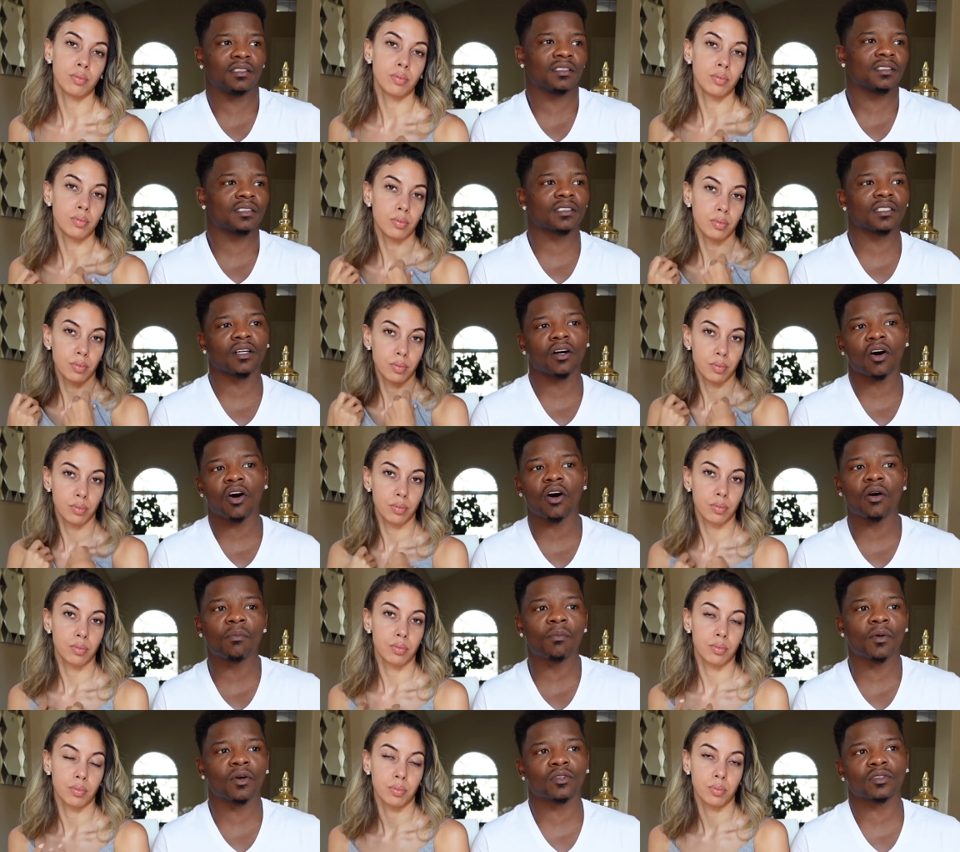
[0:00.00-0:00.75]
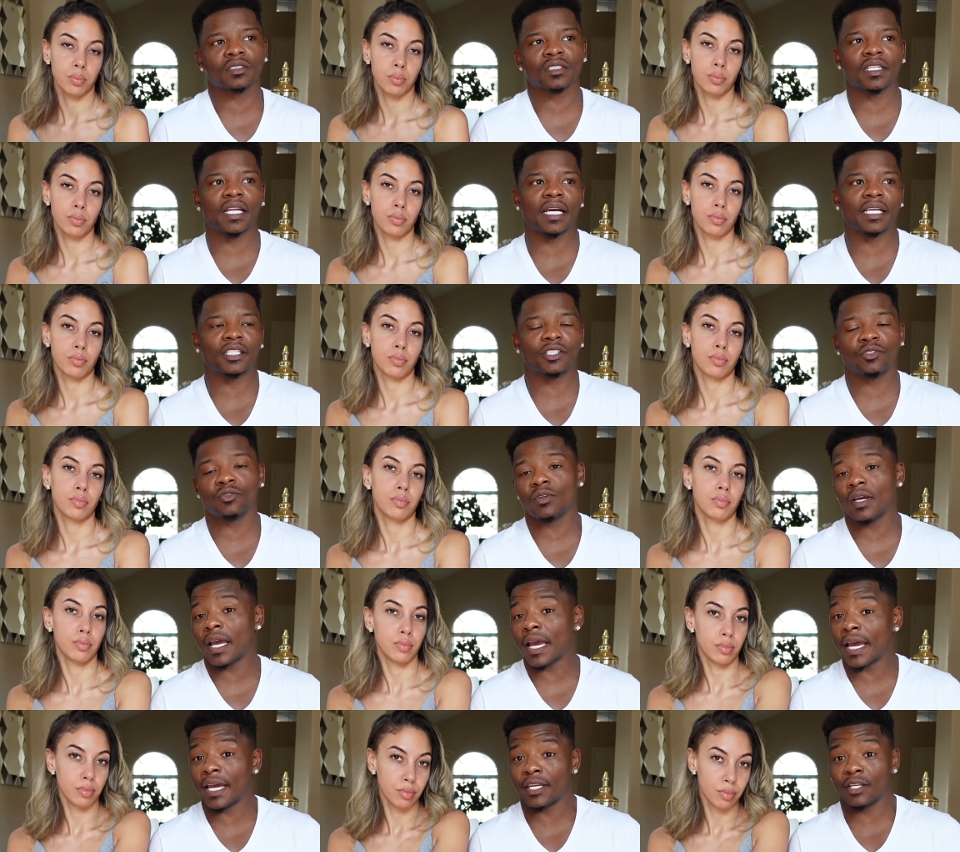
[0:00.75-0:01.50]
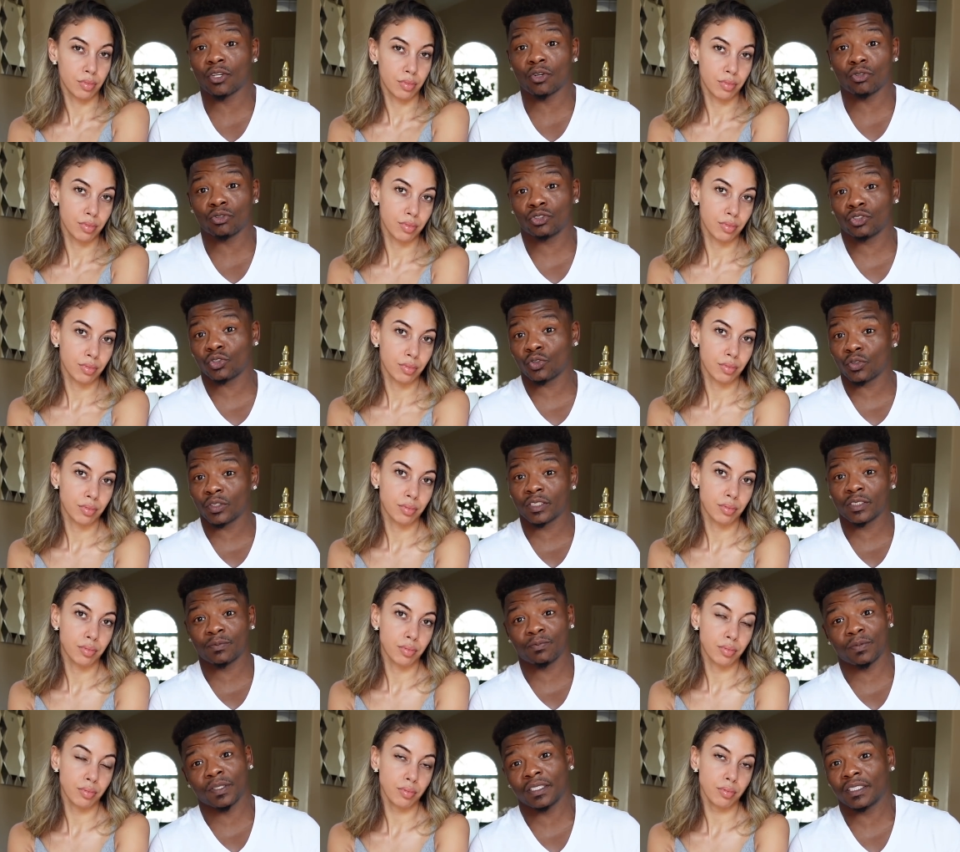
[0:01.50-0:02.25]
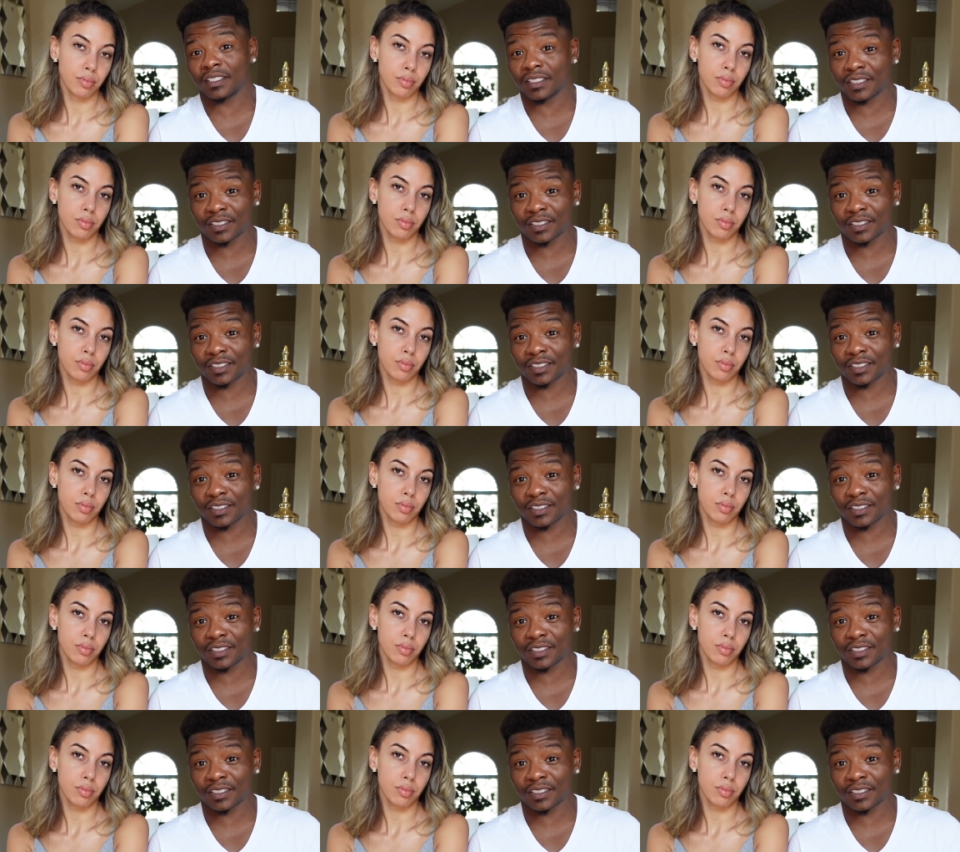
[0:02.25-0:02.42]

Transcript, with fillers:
Speaker 1: it's almost like you had no choice but to